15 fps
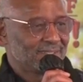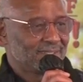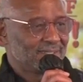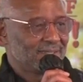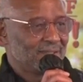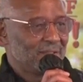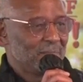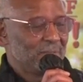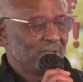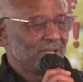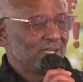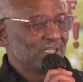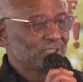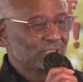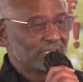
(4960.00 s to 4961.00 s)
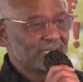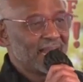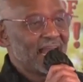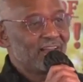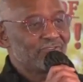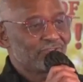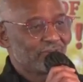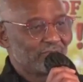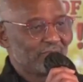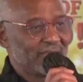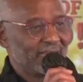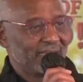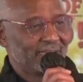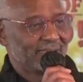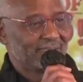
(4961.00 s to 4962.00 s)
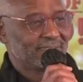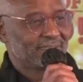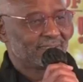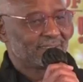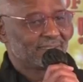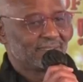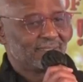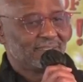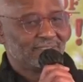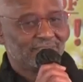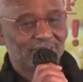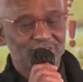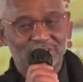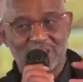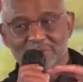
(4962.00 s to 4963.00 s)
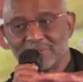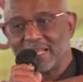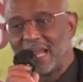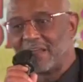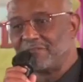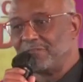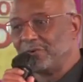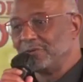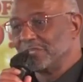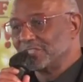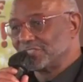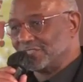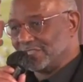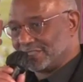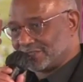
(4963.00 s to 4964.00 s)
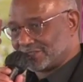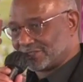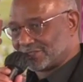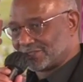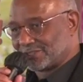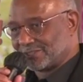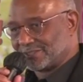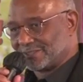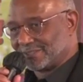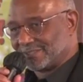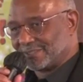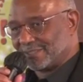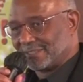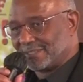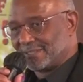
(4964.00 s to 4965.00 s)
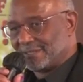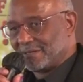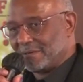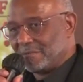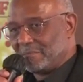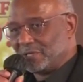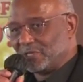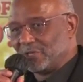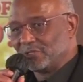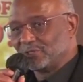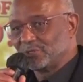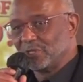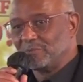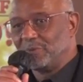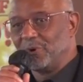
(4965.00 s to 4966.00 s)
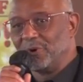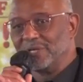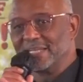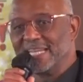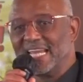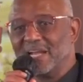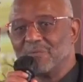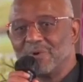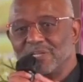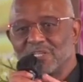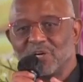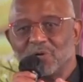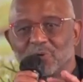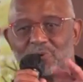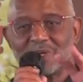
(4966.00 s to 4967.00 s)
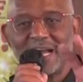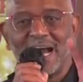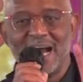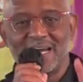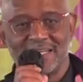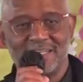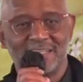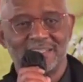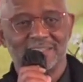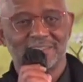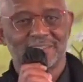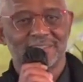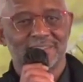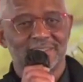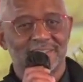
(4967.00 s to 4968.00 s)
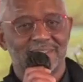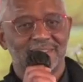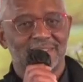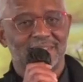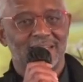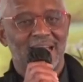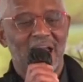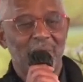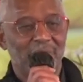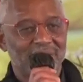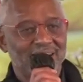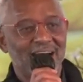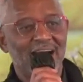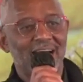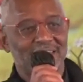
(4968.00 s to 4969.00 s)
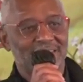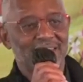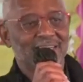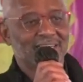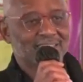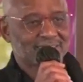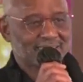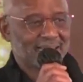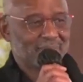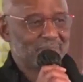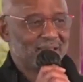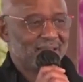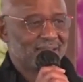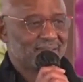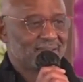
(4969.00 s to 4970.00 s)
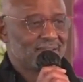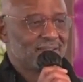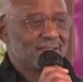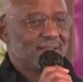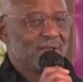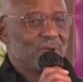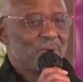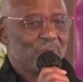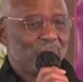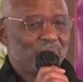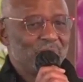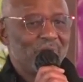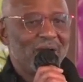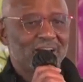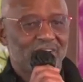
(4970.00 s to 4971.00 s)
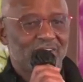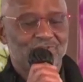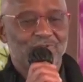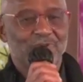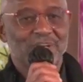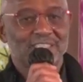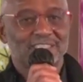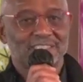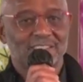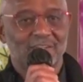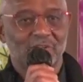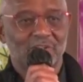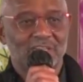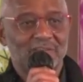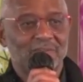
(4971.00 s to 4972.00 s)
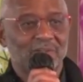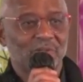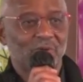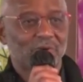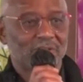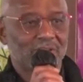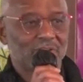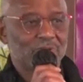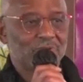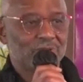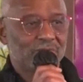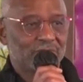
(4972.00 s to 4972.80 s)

Because to the natural man, this seems like foolishness. Unless we're born again, we know who God is and what God does. Amen. We know how to trust in the living Lord of the universe.